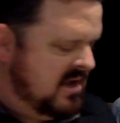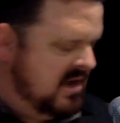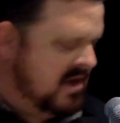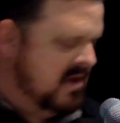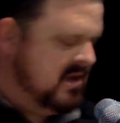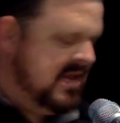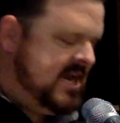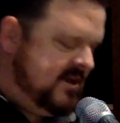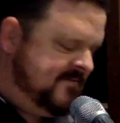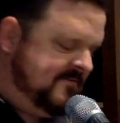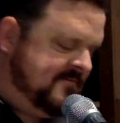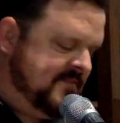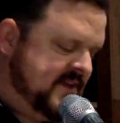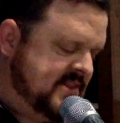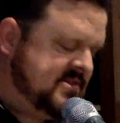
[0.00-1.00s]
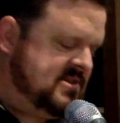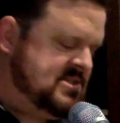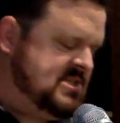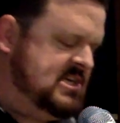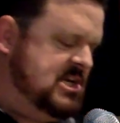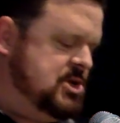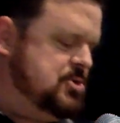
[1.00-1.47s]
A late 5th
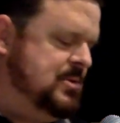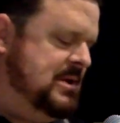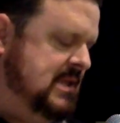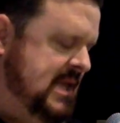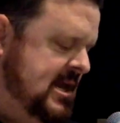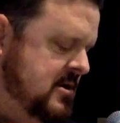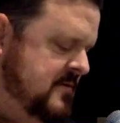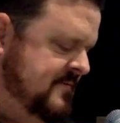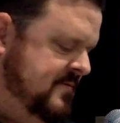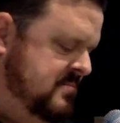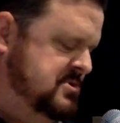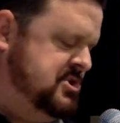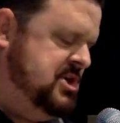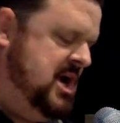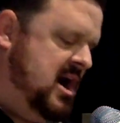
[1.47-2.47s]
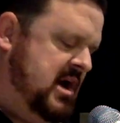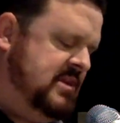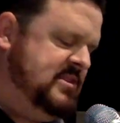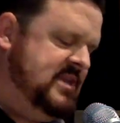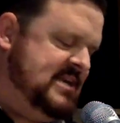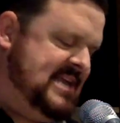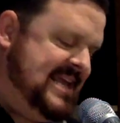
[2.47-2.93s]
century letter from
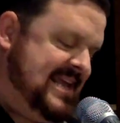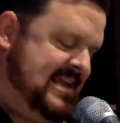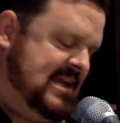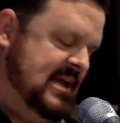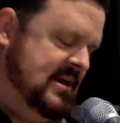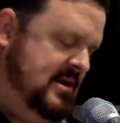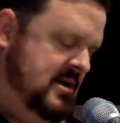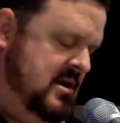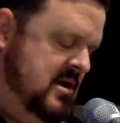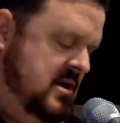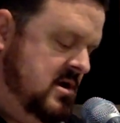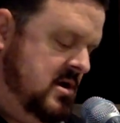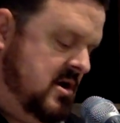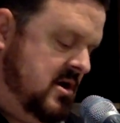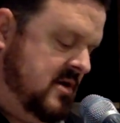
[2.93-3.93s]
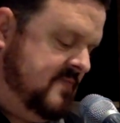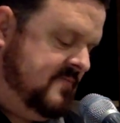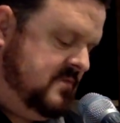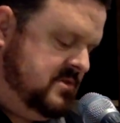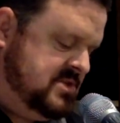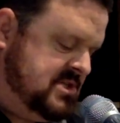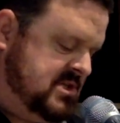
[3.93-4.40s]
John the Deacon
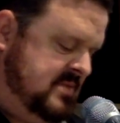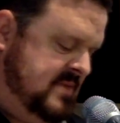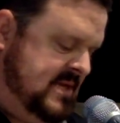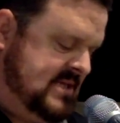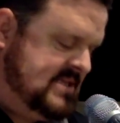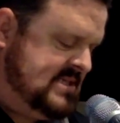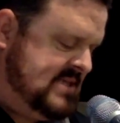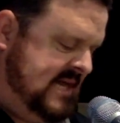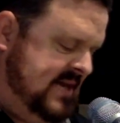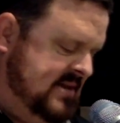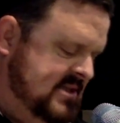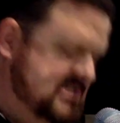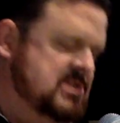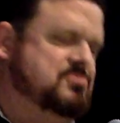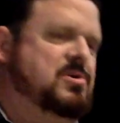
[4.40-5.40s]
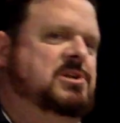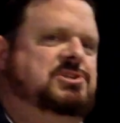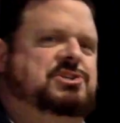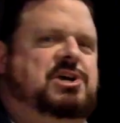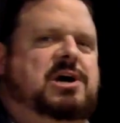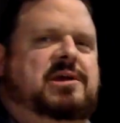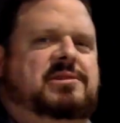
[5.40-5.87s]
offers some insight. This is what
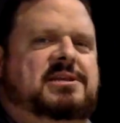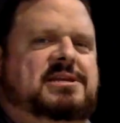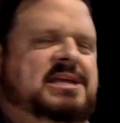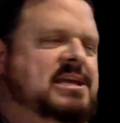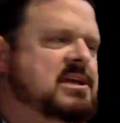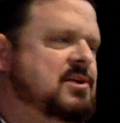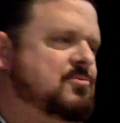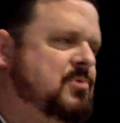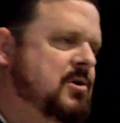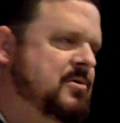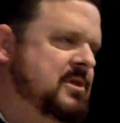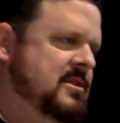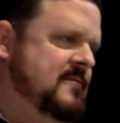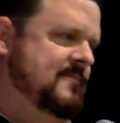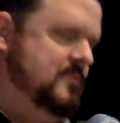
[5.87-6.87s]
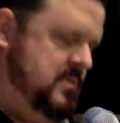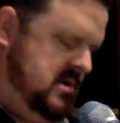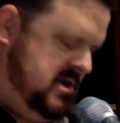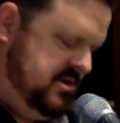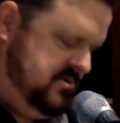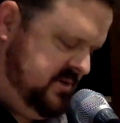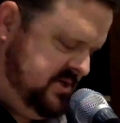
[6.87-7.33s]
John the Deacon wrote in the
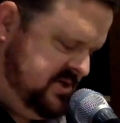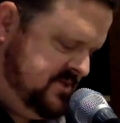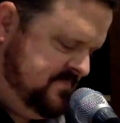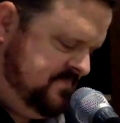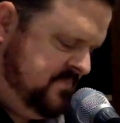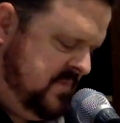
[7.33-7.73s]
400s.